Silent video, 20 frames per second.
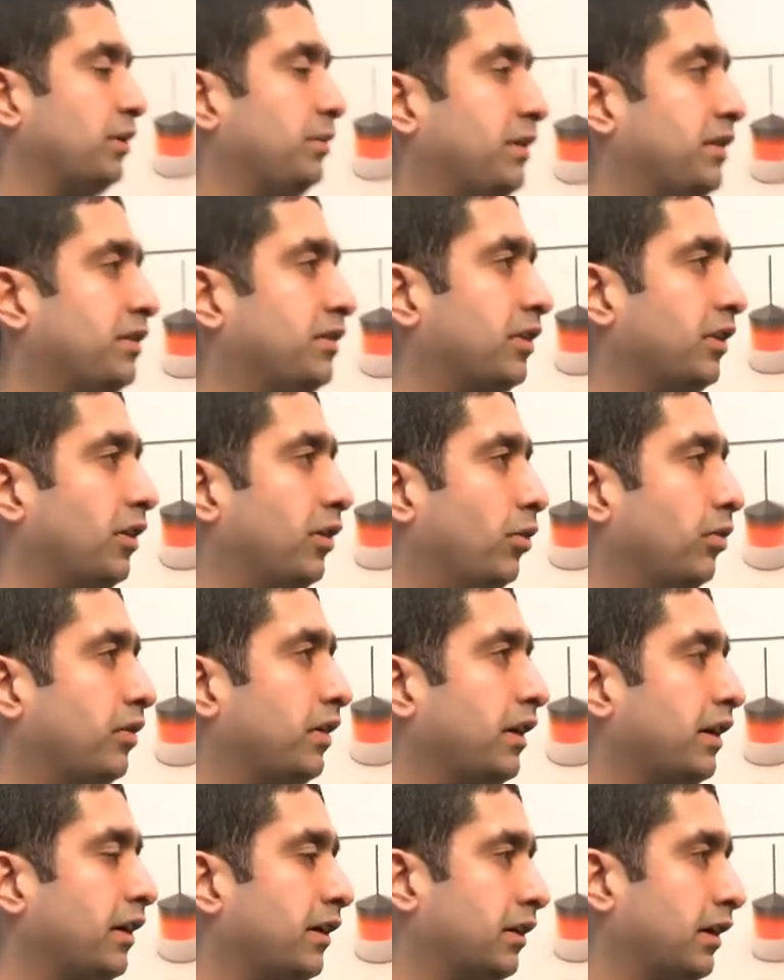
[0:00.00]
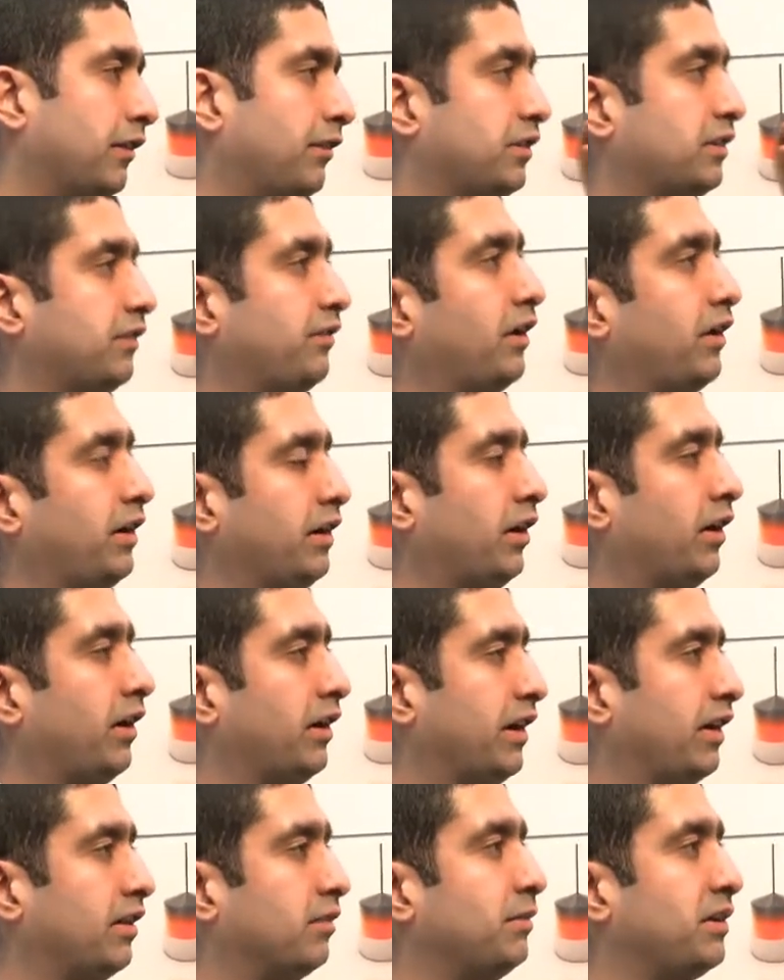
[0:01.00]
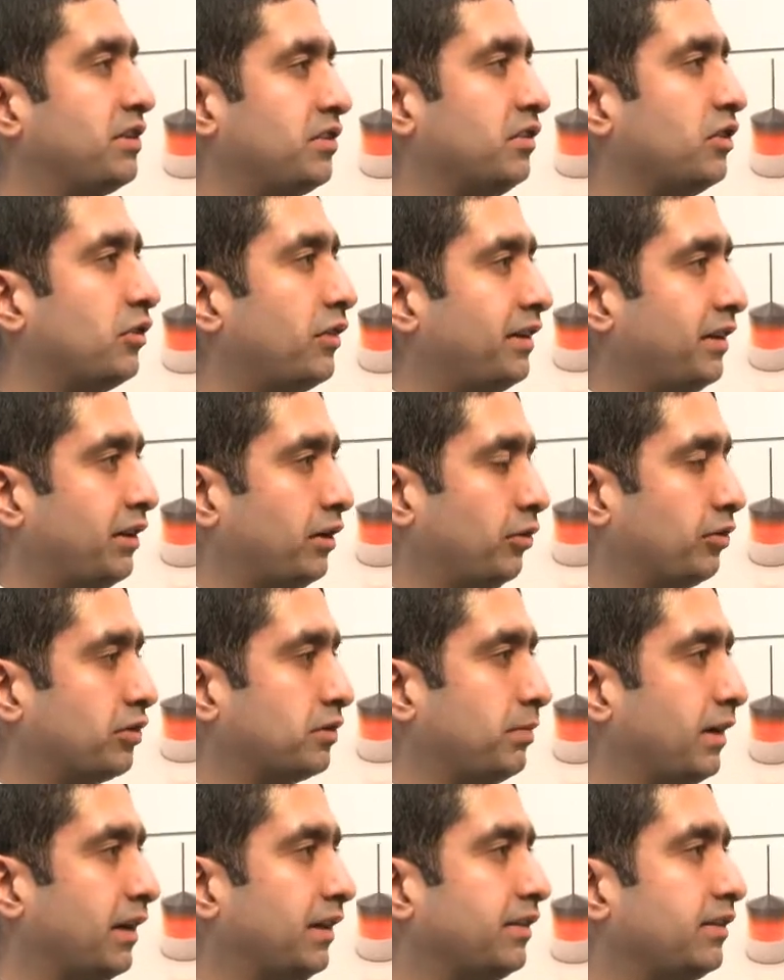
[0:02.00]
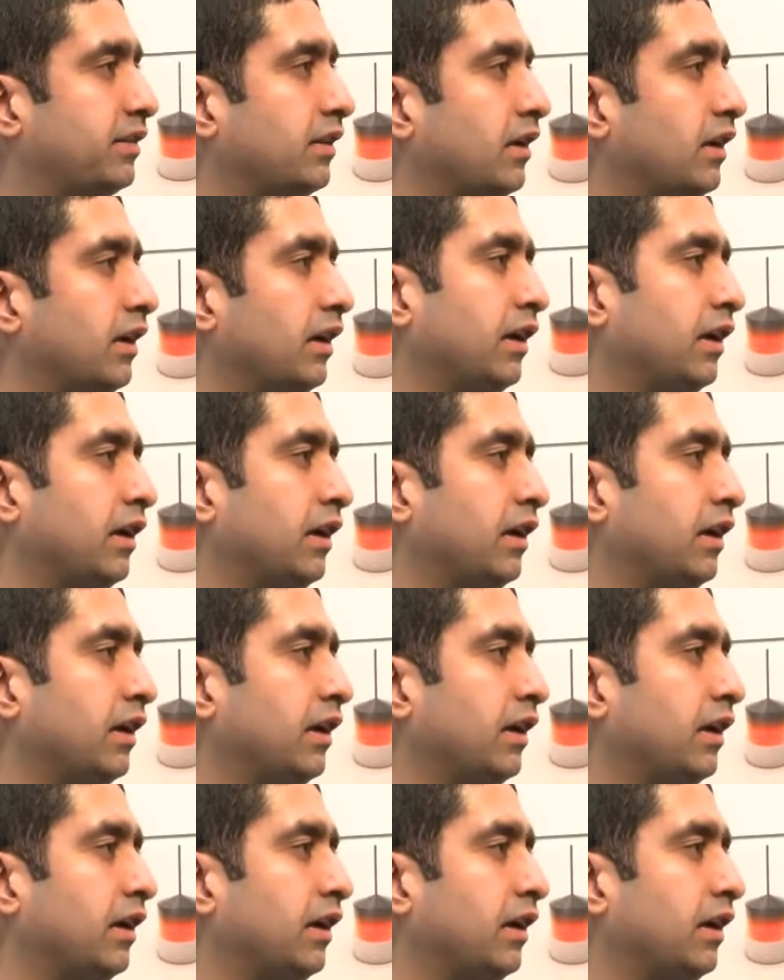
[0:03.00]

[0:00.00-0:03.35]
we've been told, covers a very high-end mission-critical space.